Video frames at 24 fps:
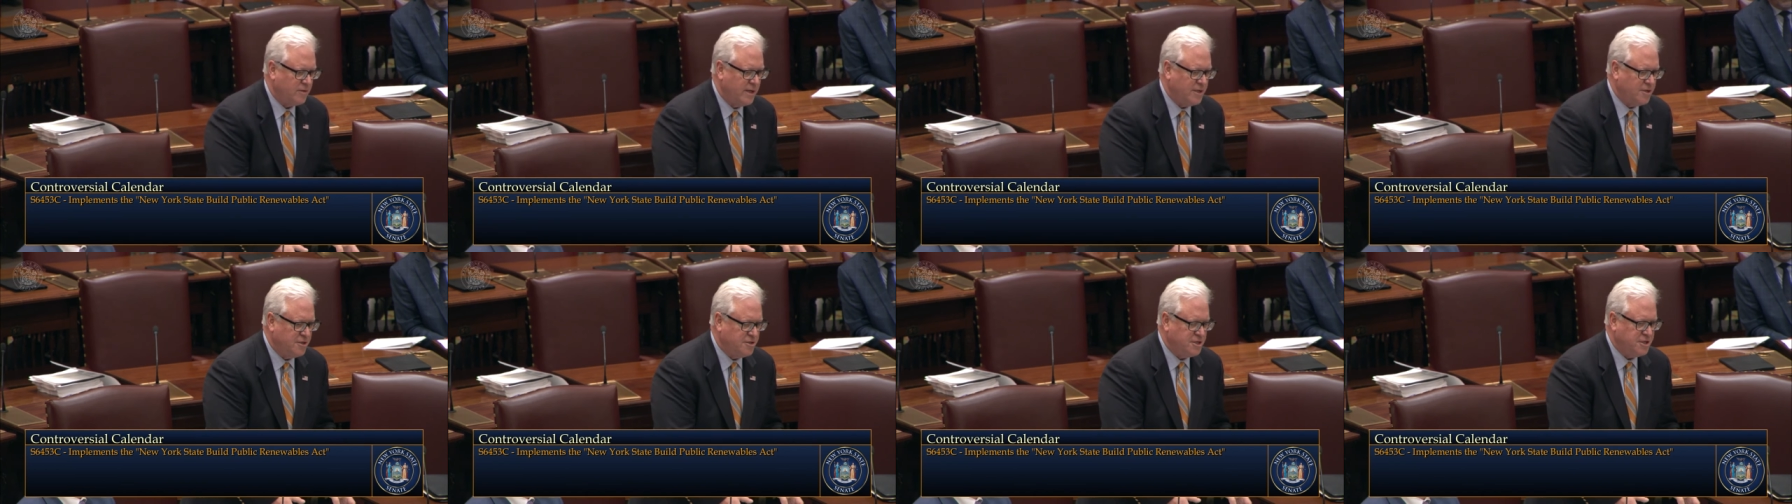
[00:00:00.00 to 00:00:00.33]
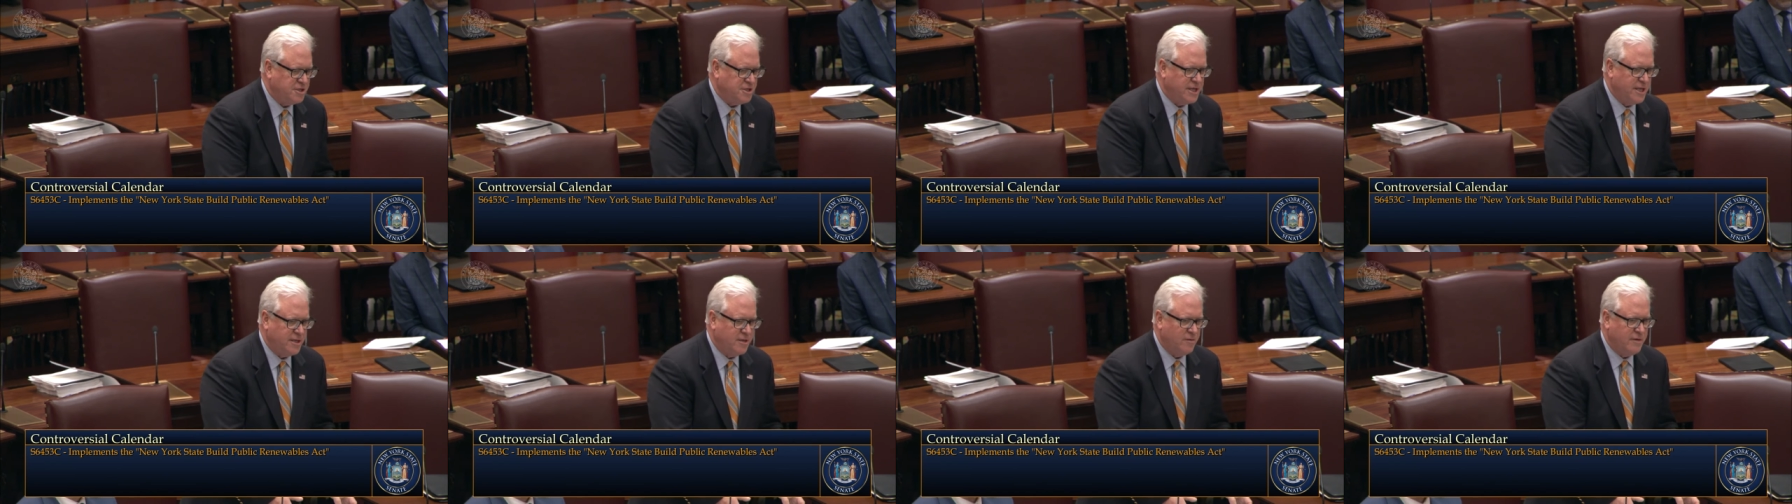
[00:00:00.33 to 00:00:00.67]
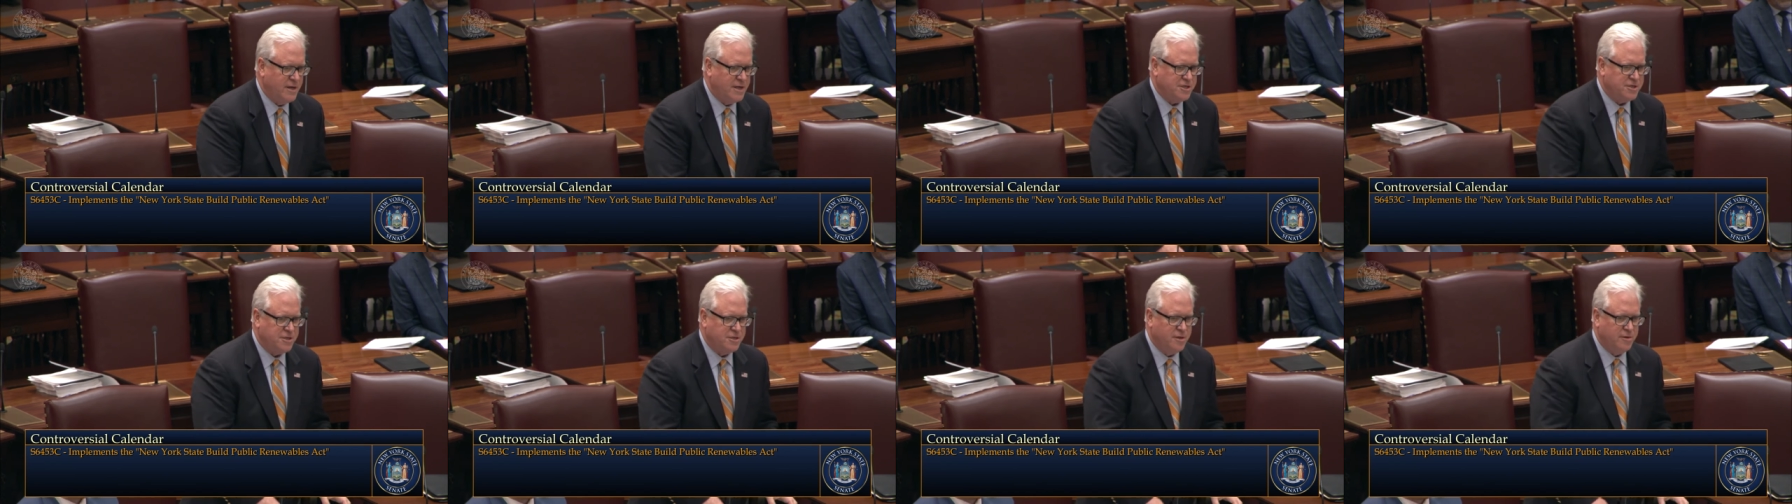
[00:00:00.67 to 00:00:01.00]
energy
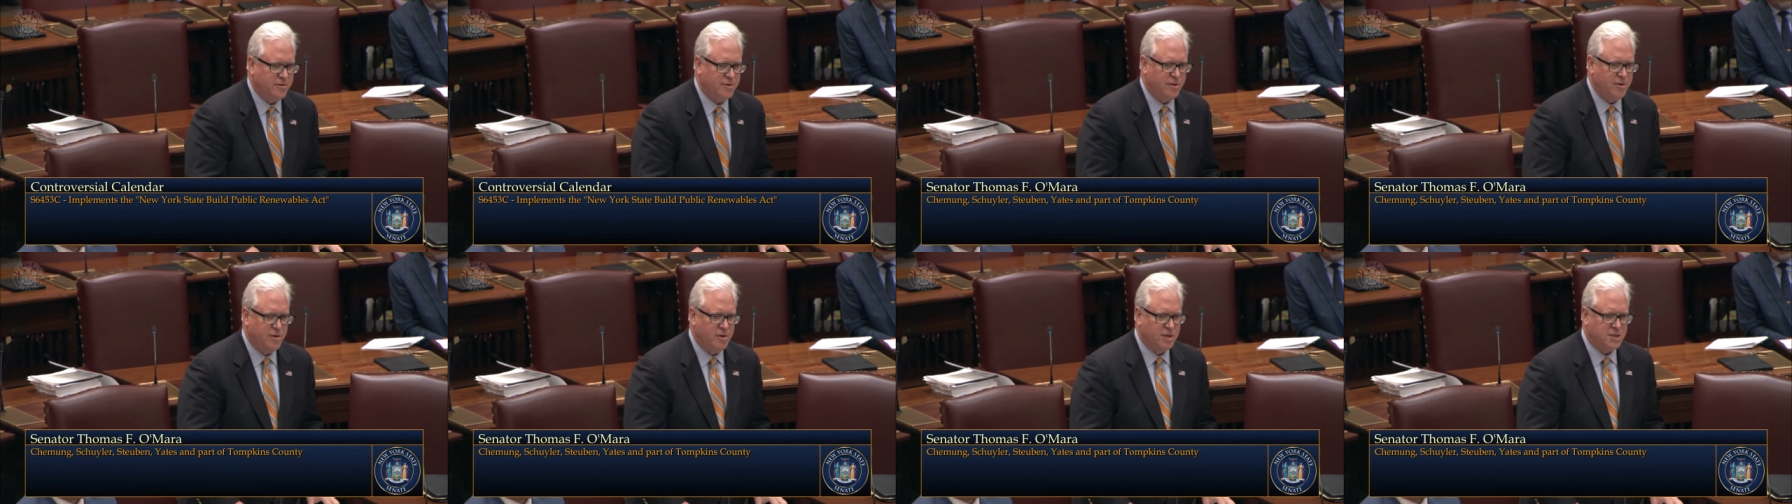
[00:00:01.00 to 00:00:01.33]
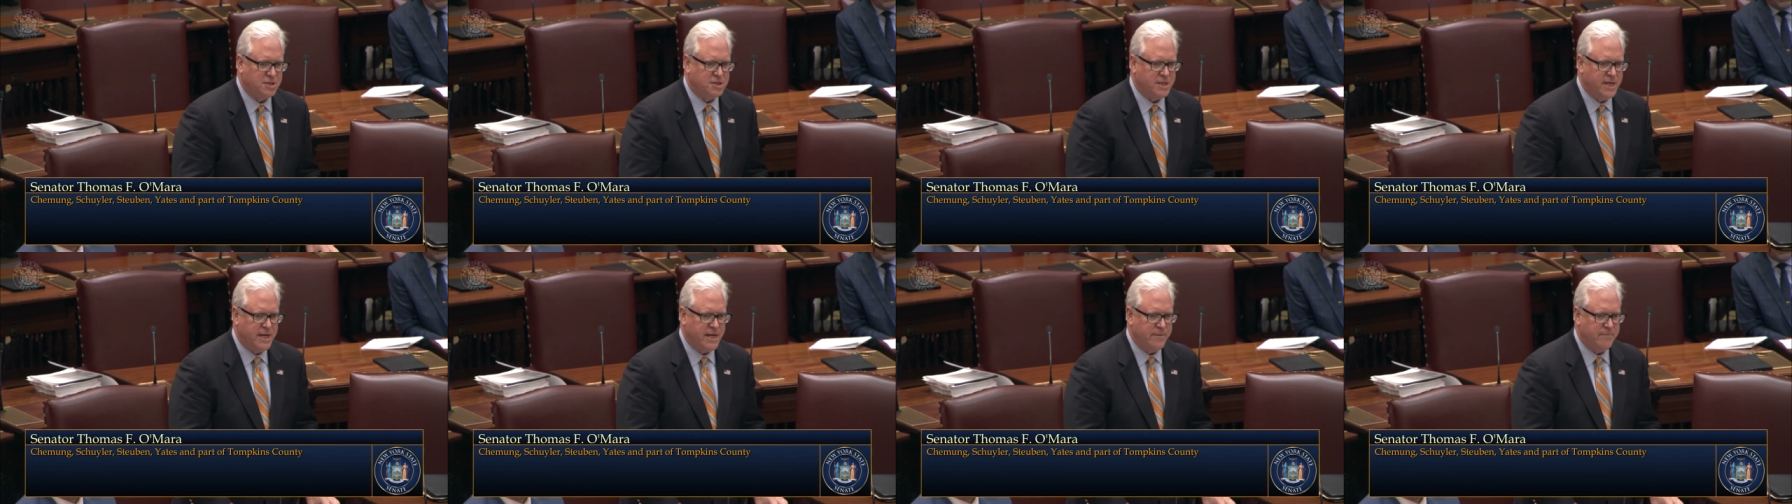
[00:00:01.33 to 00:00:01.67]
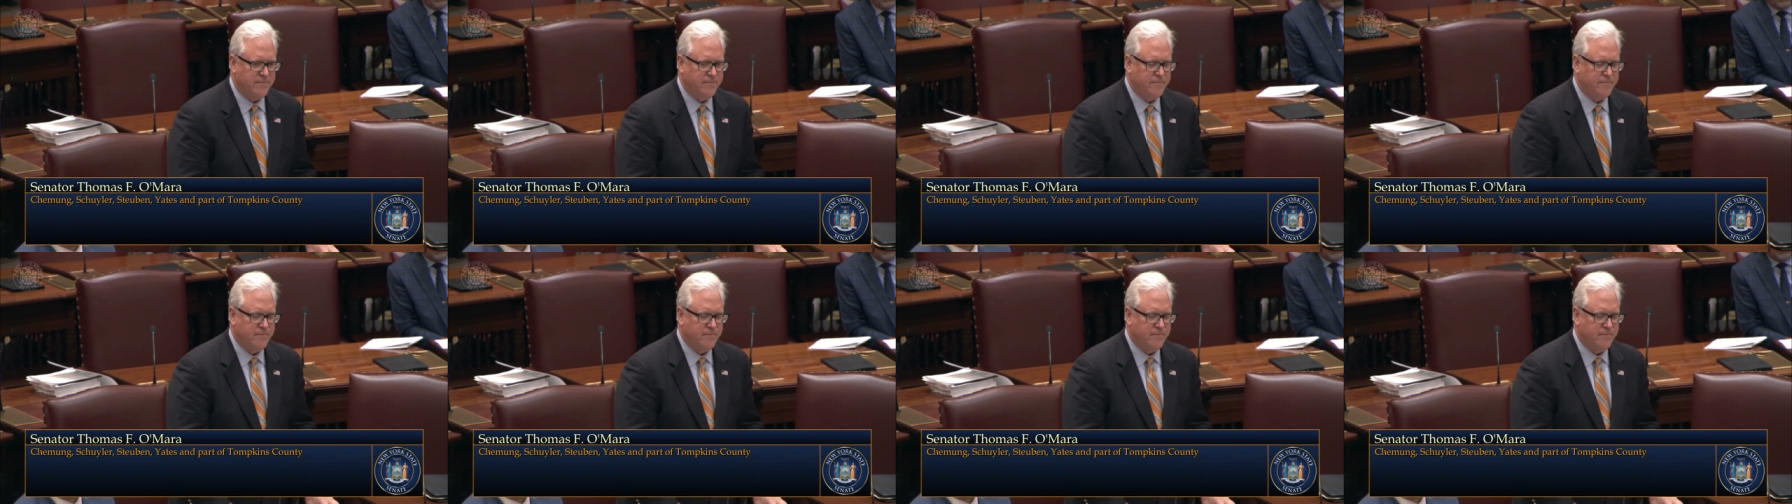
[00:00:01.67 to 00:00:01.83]
generation in New York State